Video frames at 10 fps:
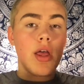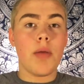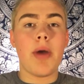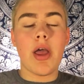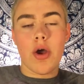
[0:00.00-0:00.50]

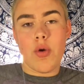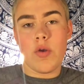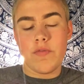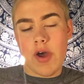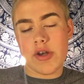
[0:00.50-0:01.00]
my
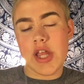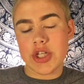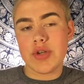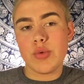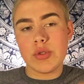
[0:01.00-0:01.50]
own
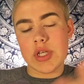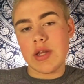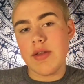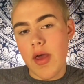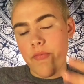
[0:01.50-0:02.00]
foundation
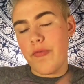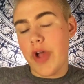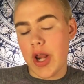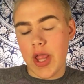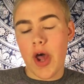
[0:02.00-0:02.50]
routine
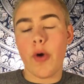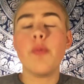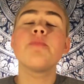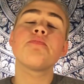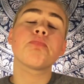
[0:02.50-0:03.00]
video